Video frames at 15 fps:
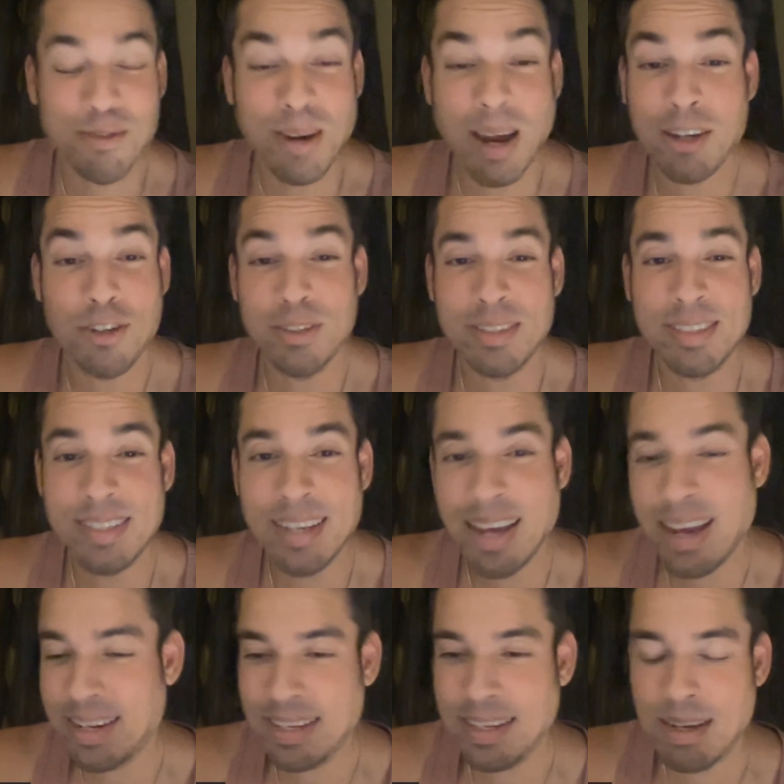I couldn't see
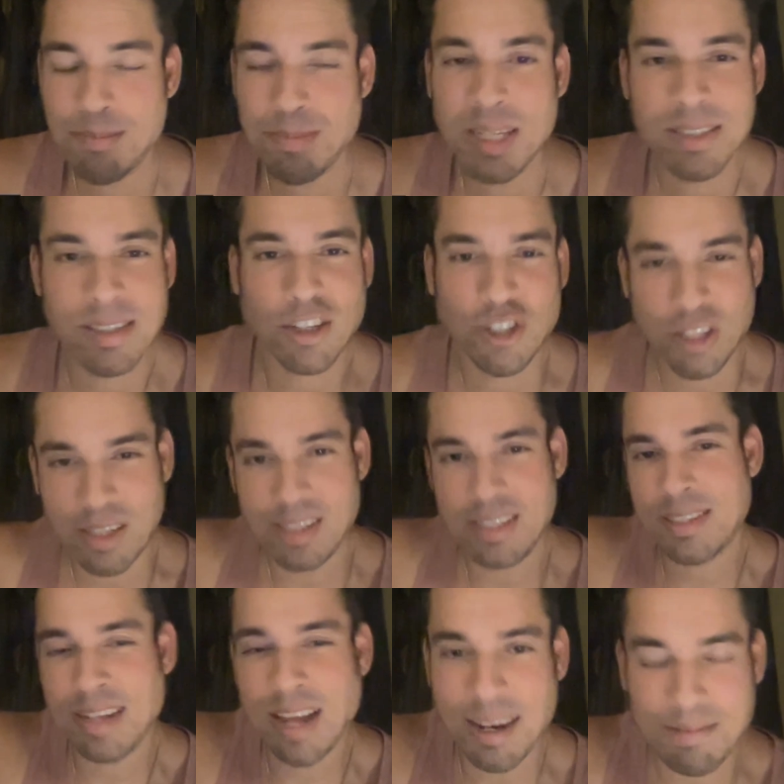any in my section, at
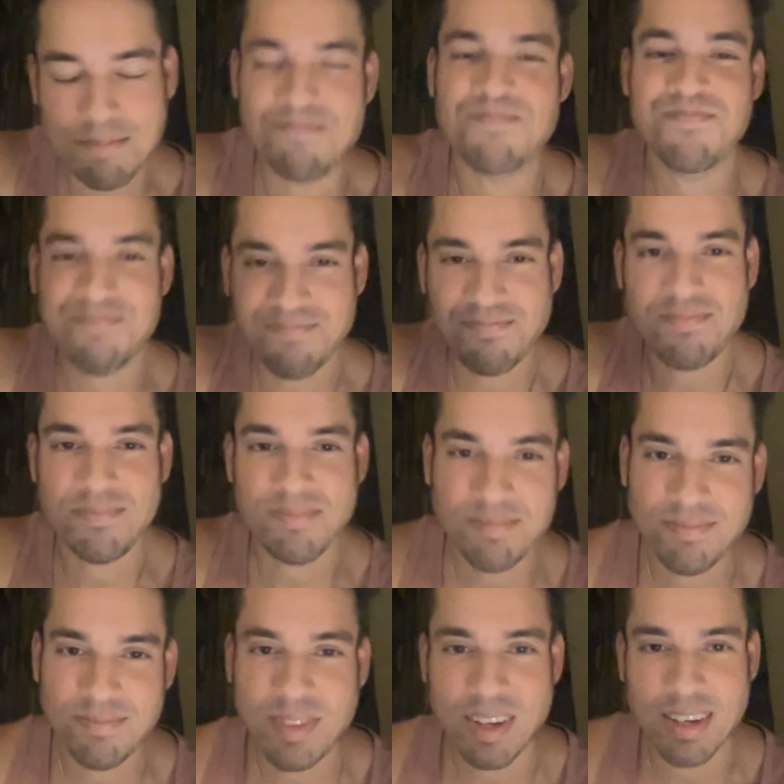least not
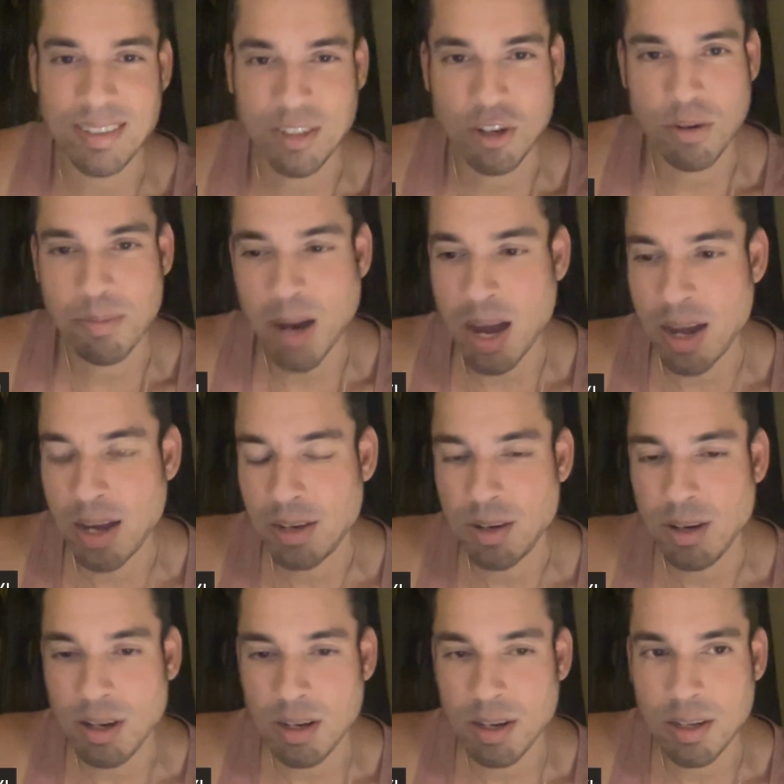nearby
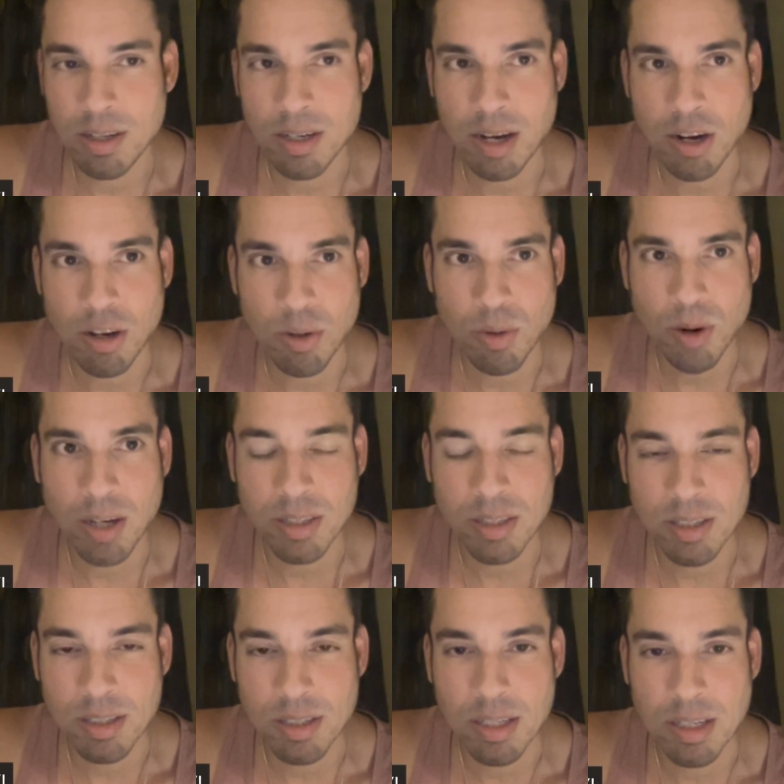in an area where I could
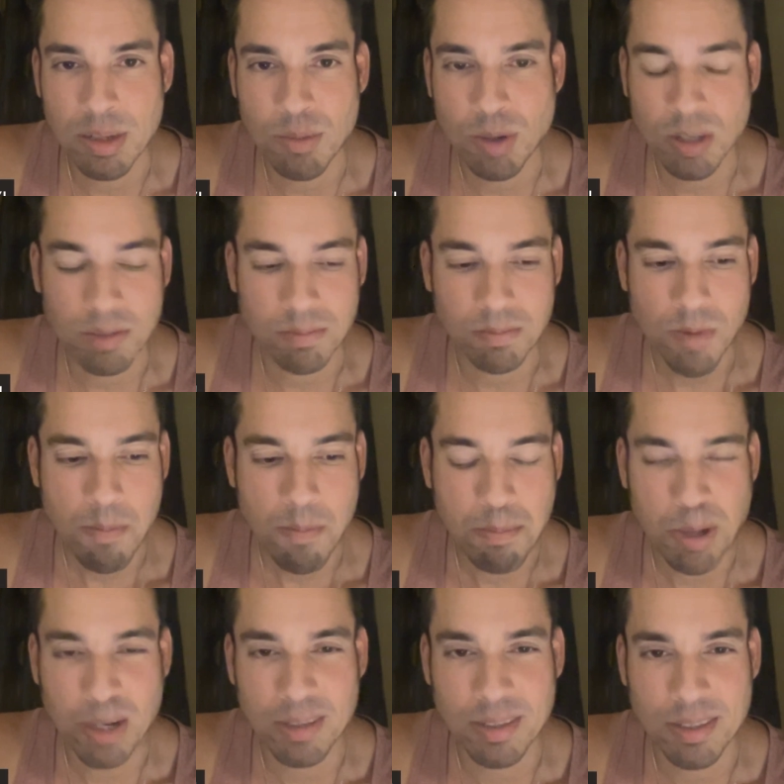see anyone.
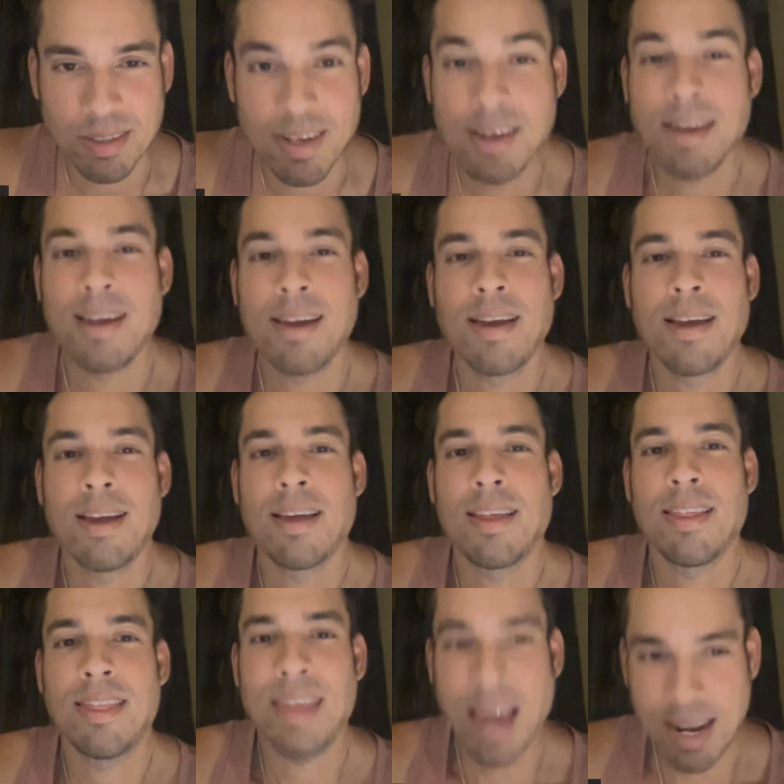But
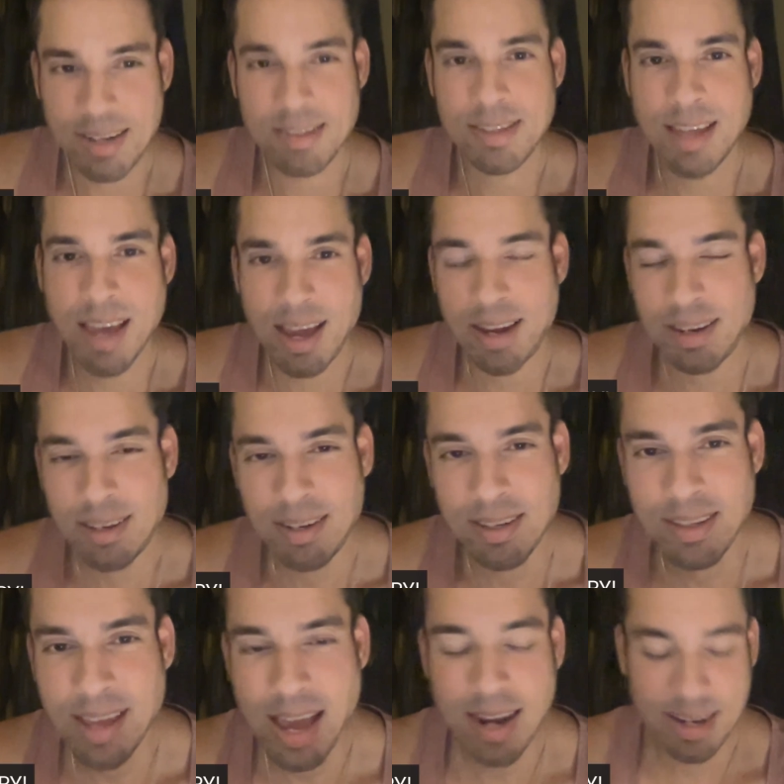that is that.
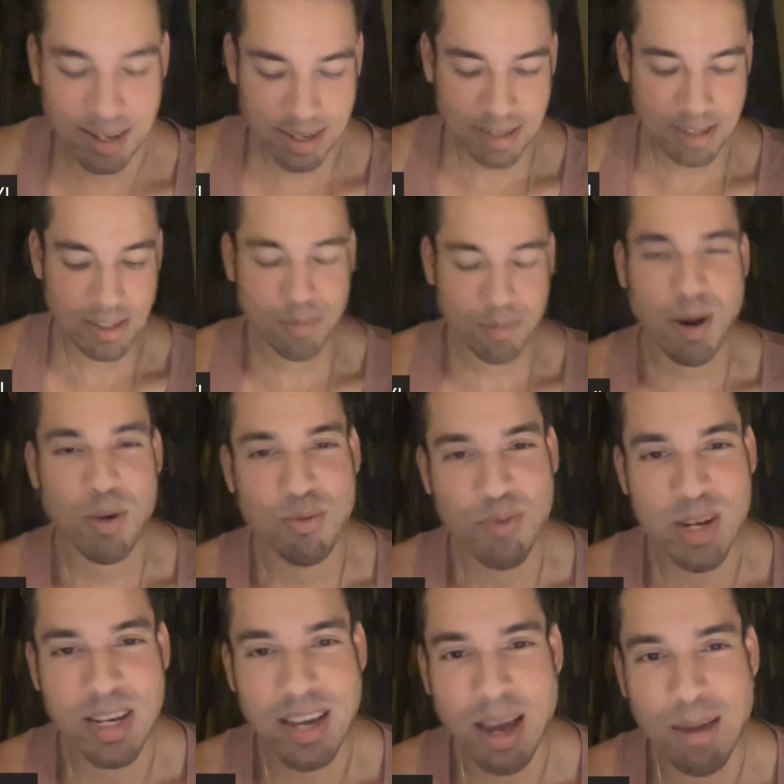That is my
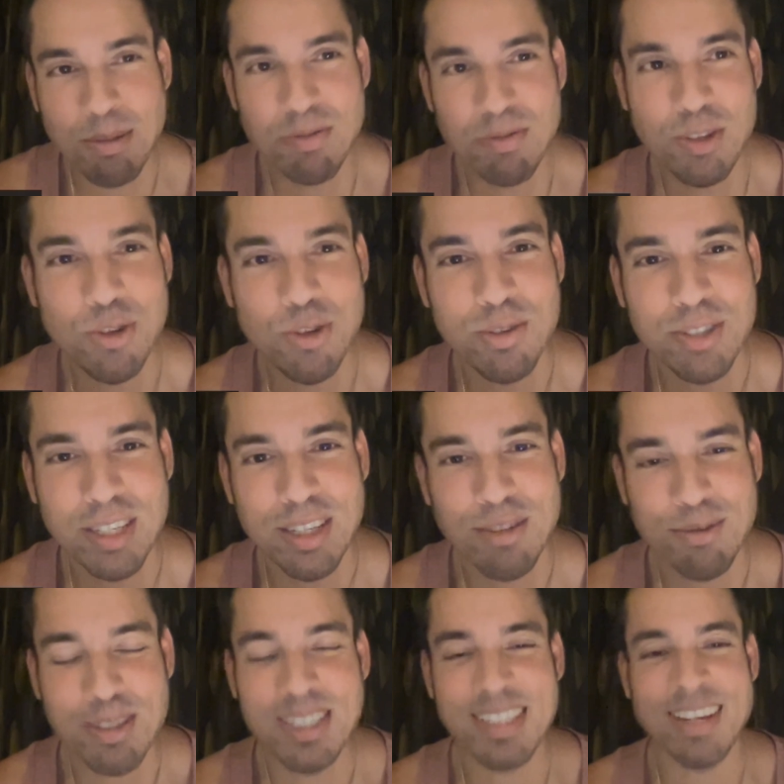recap of UFC
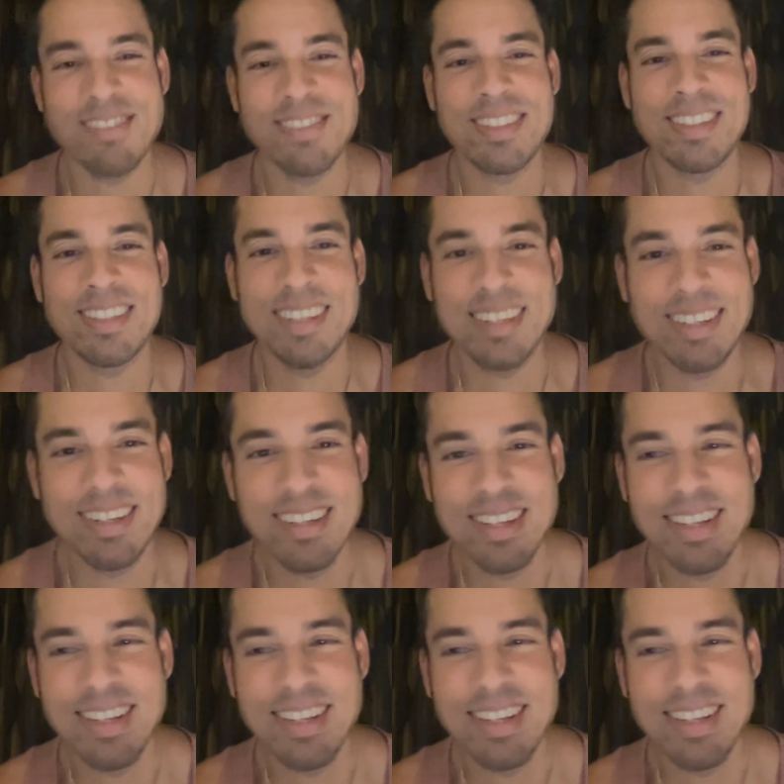317.